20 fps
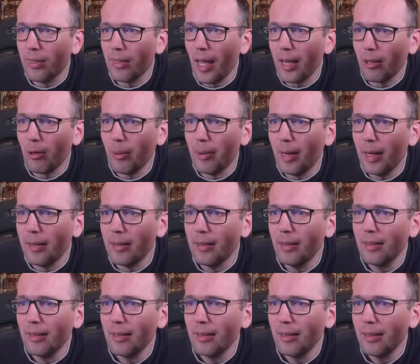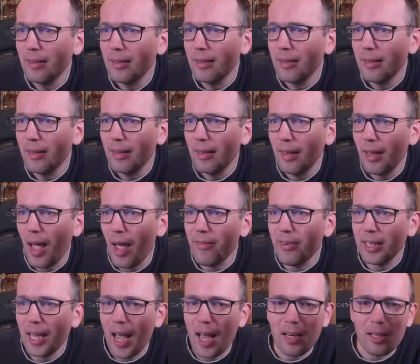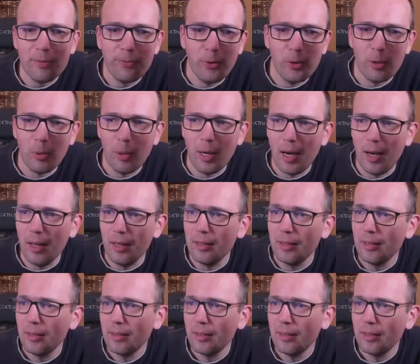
Thank you, man. Haven't had it for a while.